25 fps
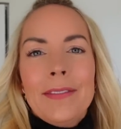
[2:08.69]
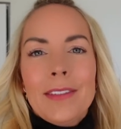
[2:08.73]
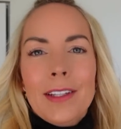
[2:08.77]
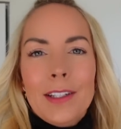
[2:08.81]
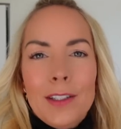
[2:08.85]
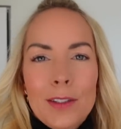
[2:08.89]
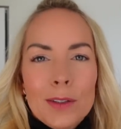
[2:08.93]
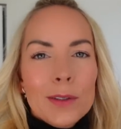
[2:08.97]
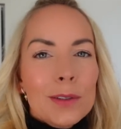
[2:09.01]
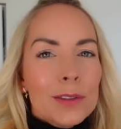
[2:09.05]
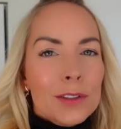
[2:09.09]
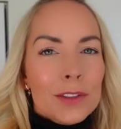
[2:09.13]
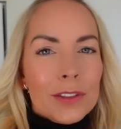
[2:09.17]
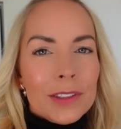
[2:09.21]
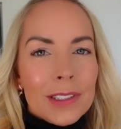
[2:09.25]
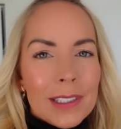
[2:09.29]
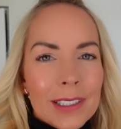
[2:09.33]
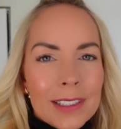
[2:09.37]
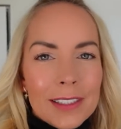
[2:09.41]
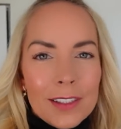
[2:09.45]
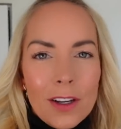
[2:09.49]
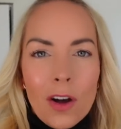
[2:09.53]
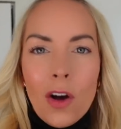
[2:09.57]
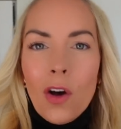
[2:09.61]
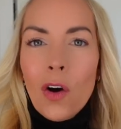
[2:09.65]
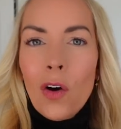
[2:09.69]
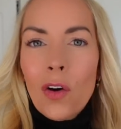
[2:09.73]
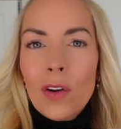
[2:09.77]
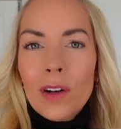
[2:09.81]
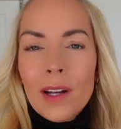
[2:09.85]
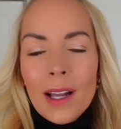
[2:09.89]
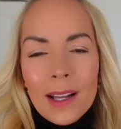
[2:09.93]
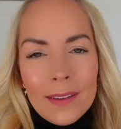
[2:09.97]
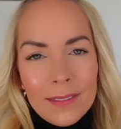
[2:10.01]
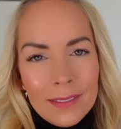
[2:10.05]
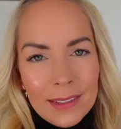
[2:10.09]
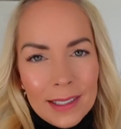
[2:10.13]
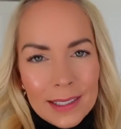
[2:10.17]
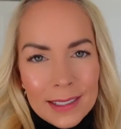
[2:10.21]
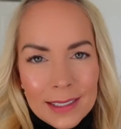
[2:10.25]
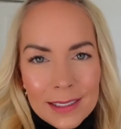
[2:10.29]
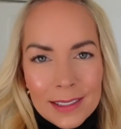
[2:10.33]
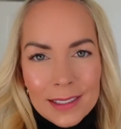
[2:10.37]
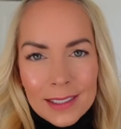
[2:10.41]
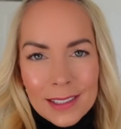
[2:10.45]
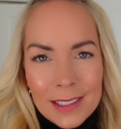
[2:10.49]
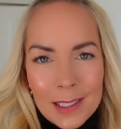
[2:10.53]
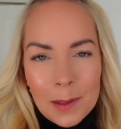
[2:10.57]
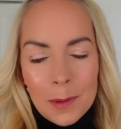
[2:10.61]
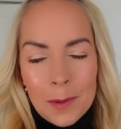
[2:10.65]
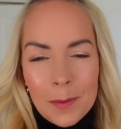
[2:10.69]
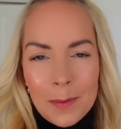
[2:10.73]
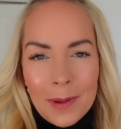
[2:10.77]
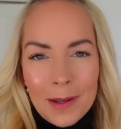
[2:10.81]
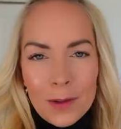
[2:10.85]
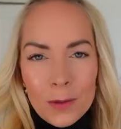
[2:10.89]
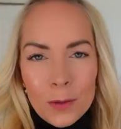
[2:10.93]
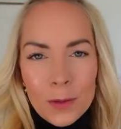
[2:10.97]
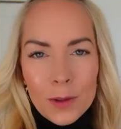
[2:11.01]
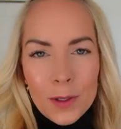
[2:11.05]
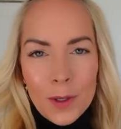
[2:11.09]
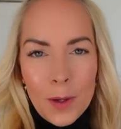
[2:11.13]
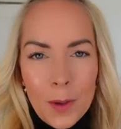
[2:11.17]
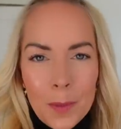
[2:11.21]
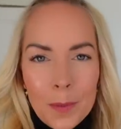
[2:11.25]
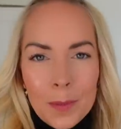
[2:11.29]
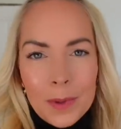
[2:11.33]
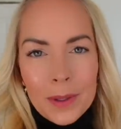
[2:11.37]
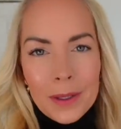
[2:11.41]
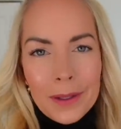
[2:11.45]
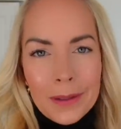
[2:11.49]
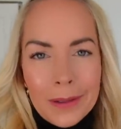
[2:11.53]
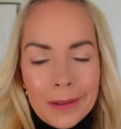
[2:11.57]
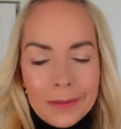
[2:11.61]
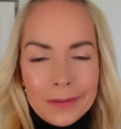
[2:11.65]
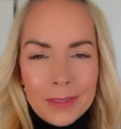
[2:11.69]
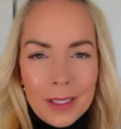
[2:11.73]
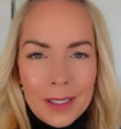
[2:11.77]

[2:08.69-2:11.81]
the laundry is on, I've listened to some of my audiobook,